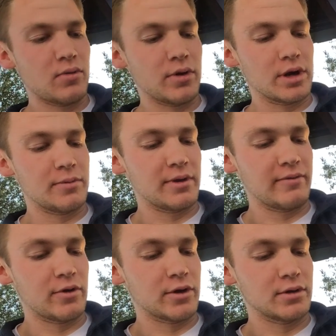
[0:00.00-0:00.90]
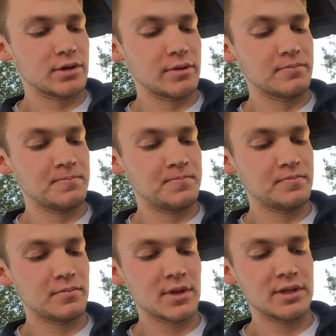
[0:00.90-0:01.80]
we're going to give her some
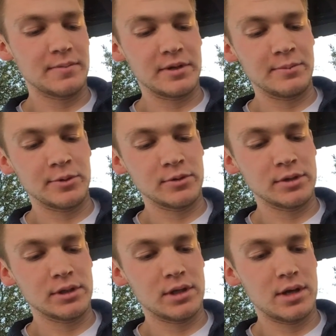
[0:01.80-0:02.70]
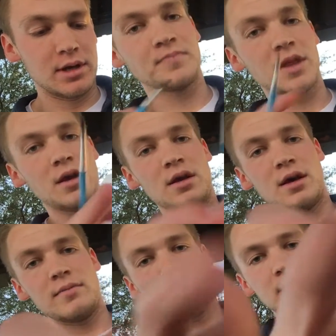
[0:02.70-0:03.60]
dimples.
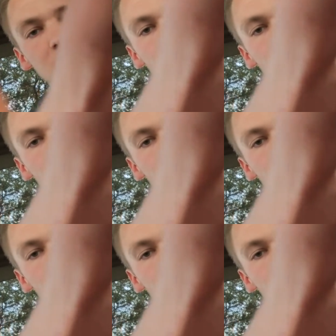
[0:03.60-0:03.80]
I'm going to get